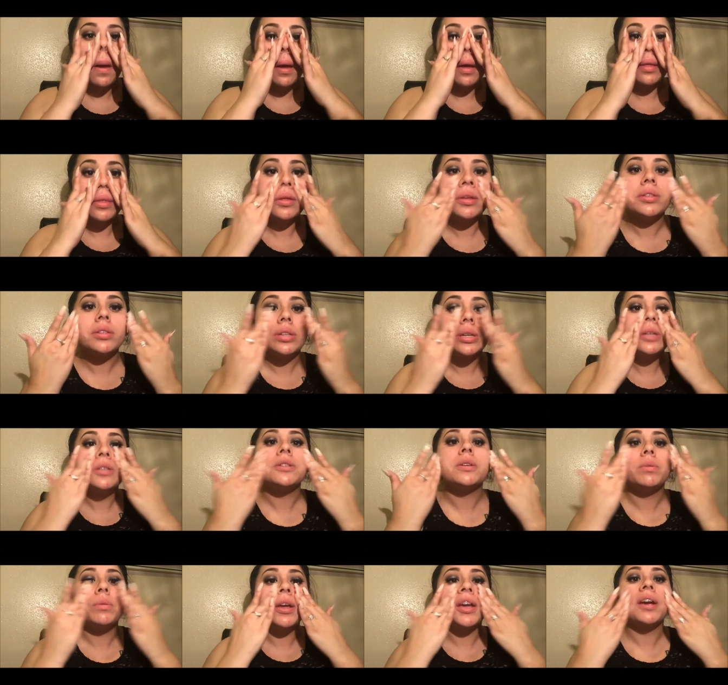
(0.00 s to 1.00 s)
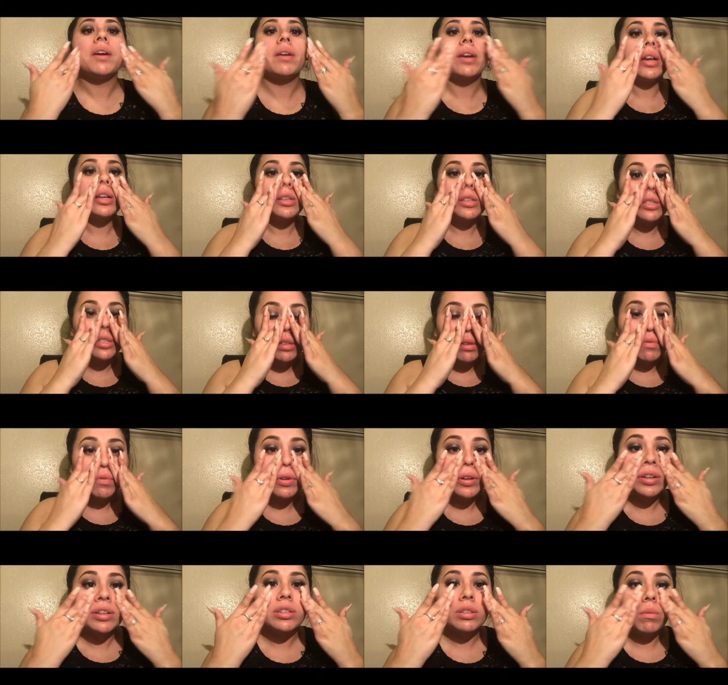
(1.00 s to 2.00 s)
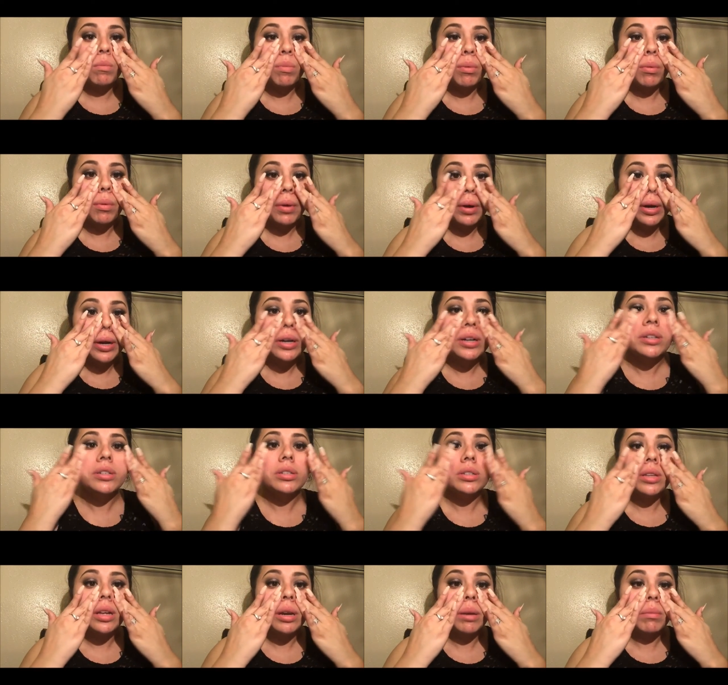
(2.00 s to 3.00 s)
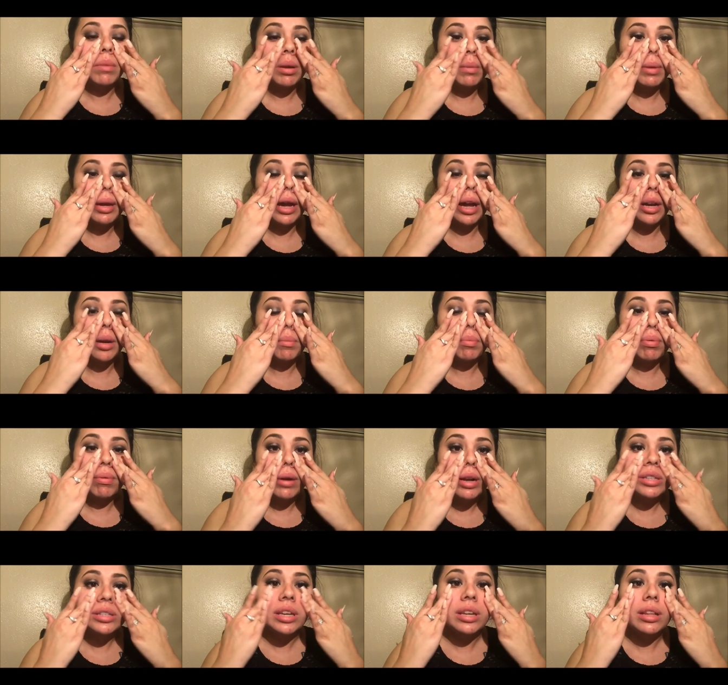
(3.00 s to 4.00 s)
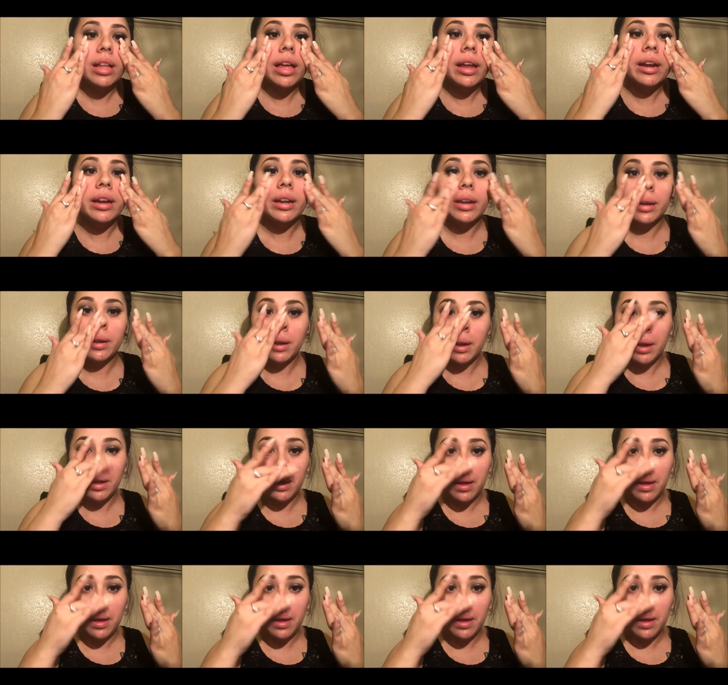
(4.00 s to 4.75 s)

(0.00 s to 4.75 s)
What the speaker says: in the T-zone area, just to fill in some pores. And I'm gonna be kind of pressing that in,